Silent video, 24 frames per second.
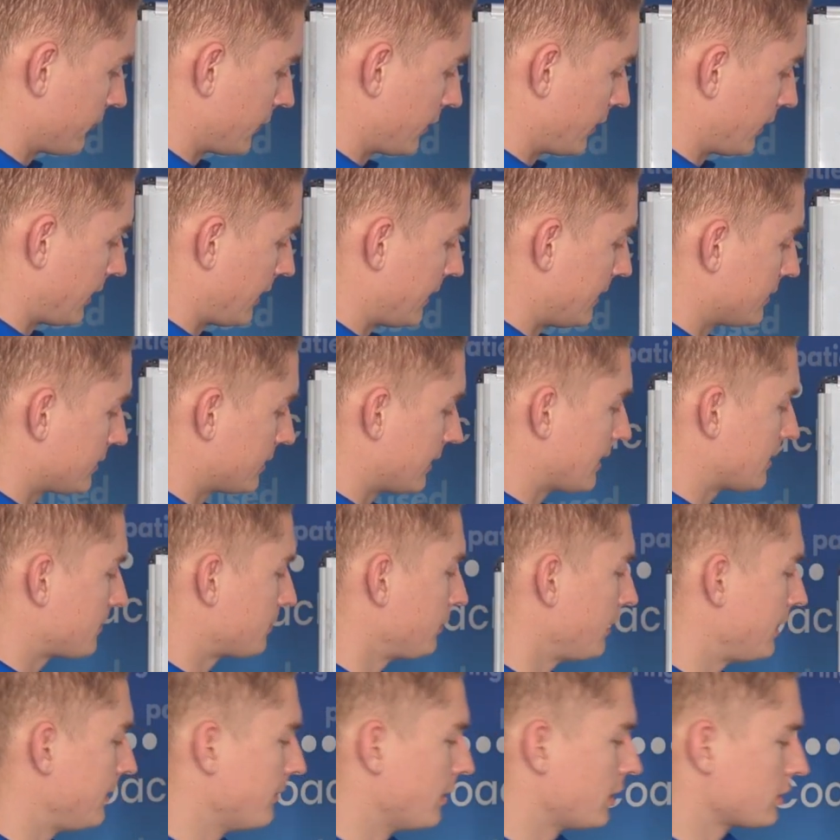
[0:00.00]
Okay, so that's
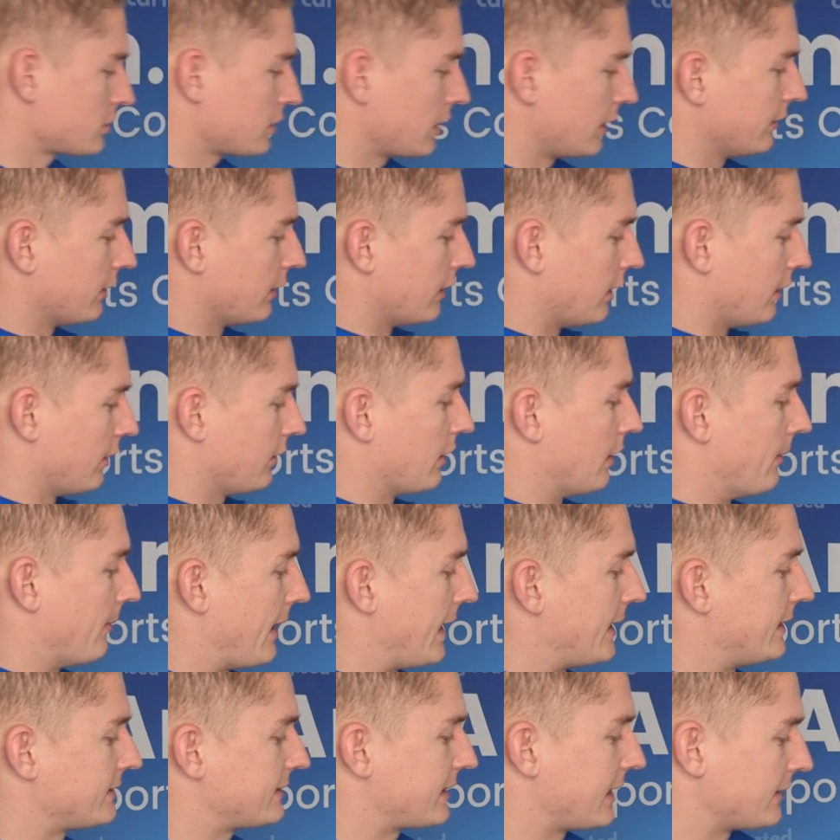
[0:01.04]
pretty much like the
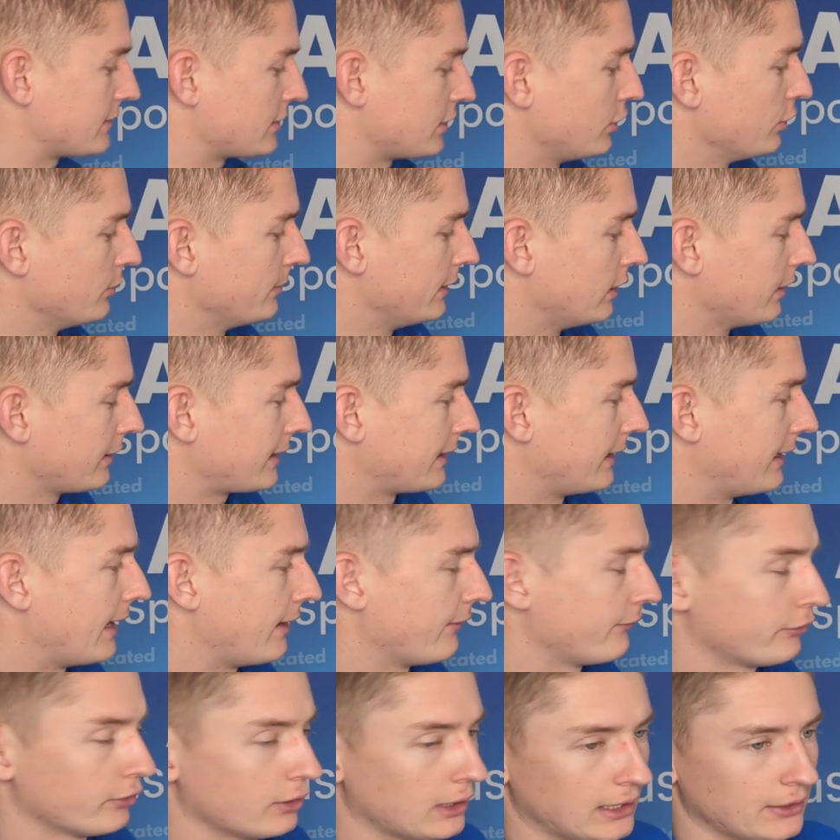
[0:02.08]
main 6 that you'll be looking
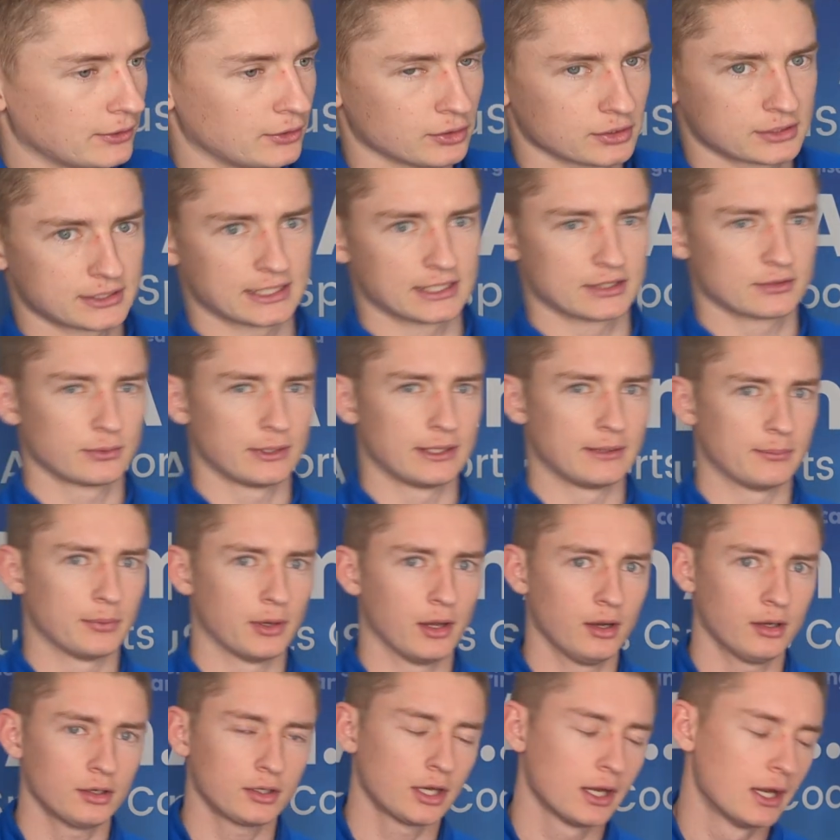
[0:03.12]
at throughout your 6-week
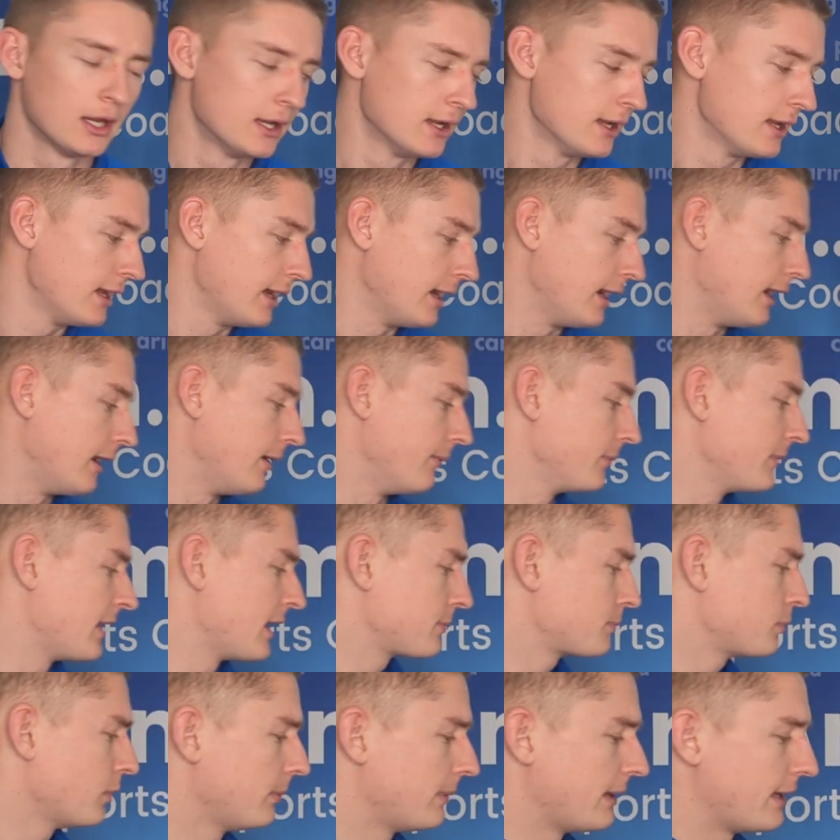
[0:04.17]
block.
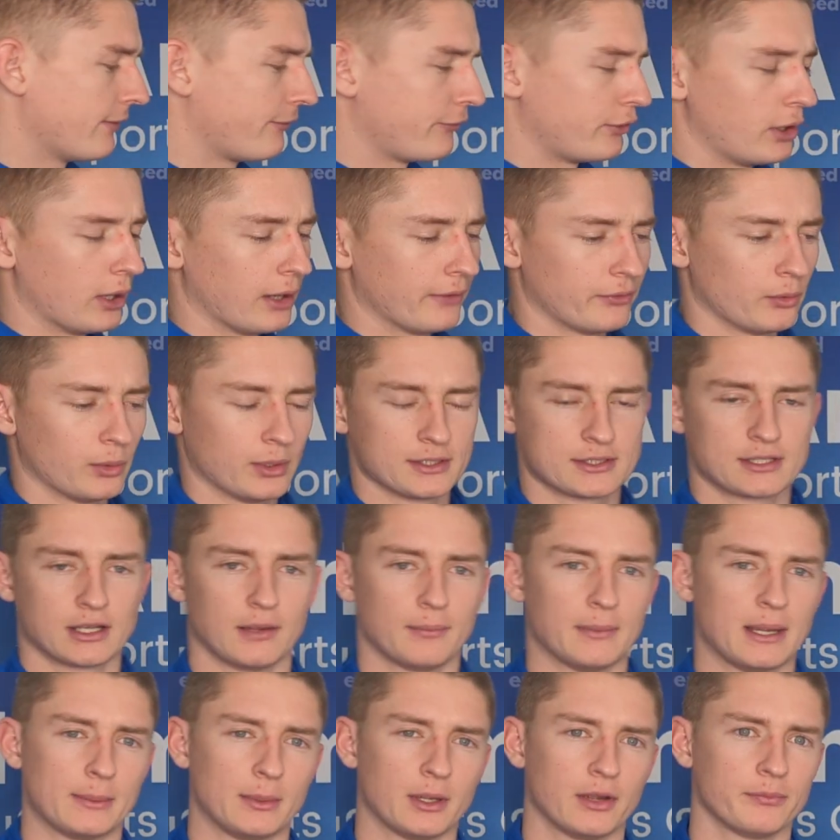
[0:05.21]
There's probably a few other ones that
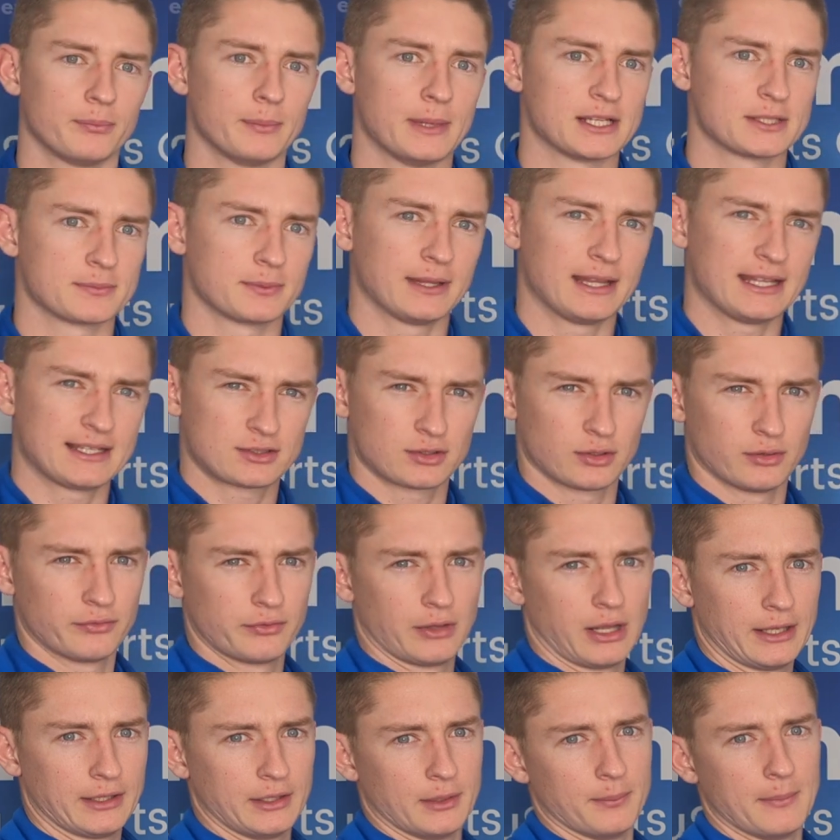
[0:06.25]
I've missed, but they're sort of
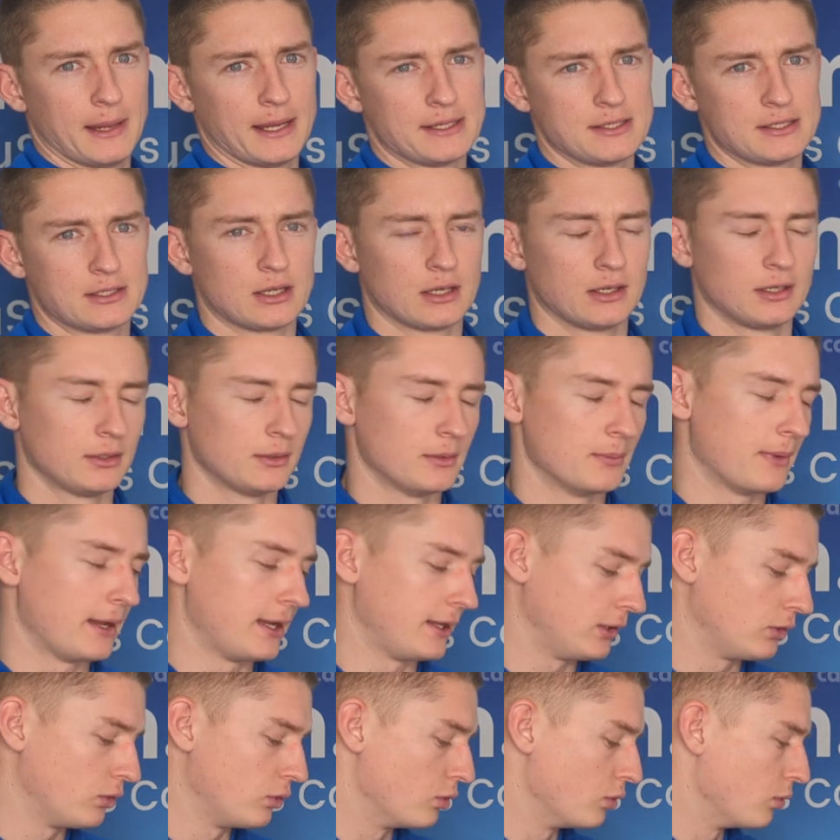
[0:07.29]
like your
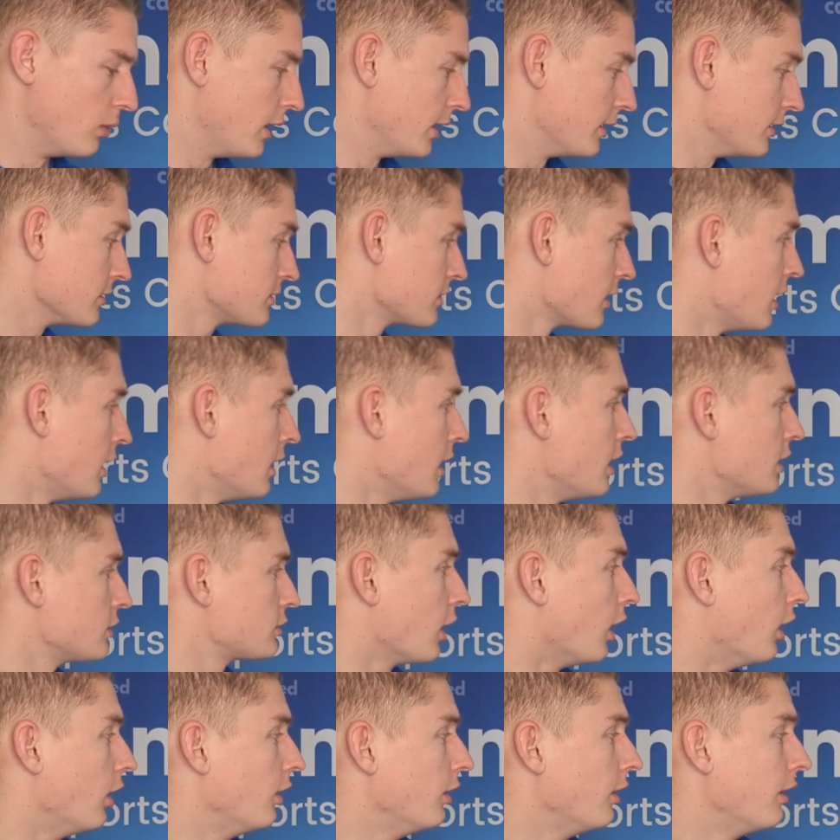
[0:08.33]
main core ones.
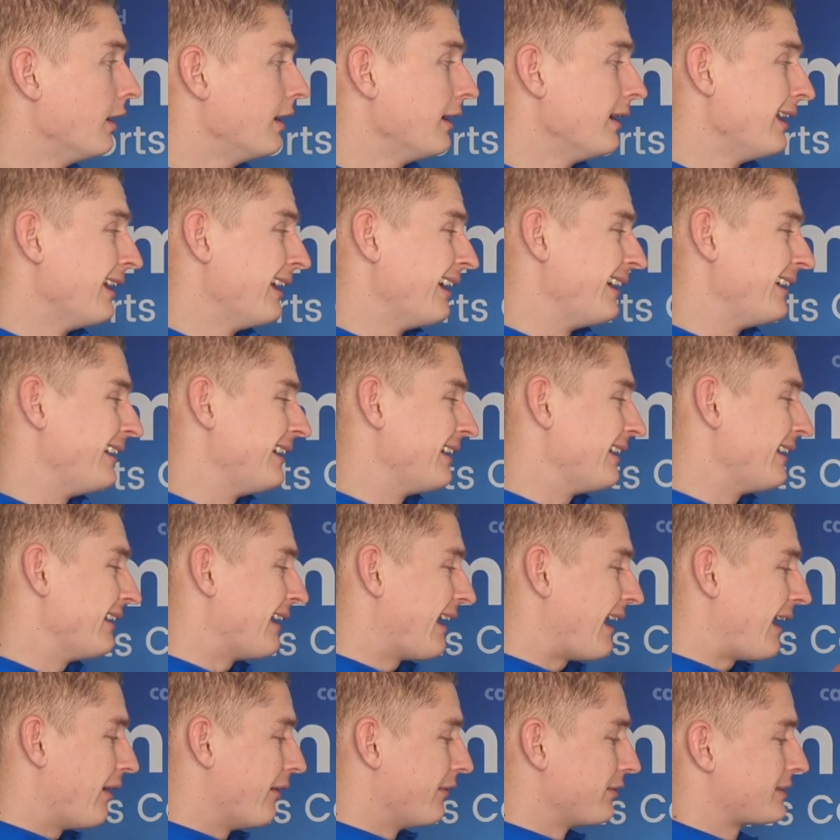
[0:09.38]
So
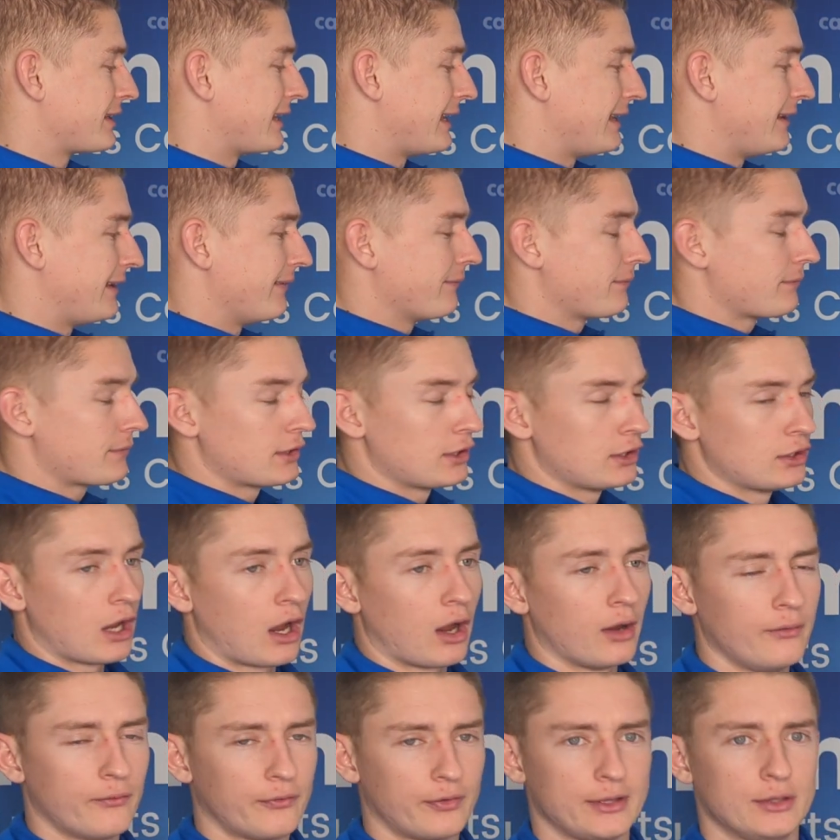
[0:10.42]
obviously,
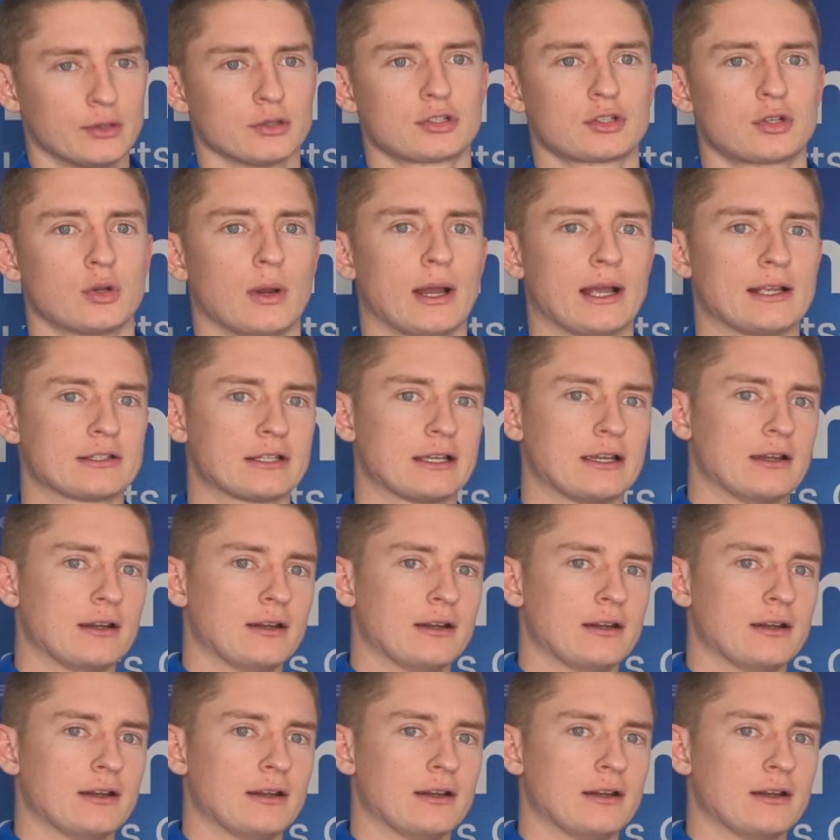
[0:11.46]
hopefully your school has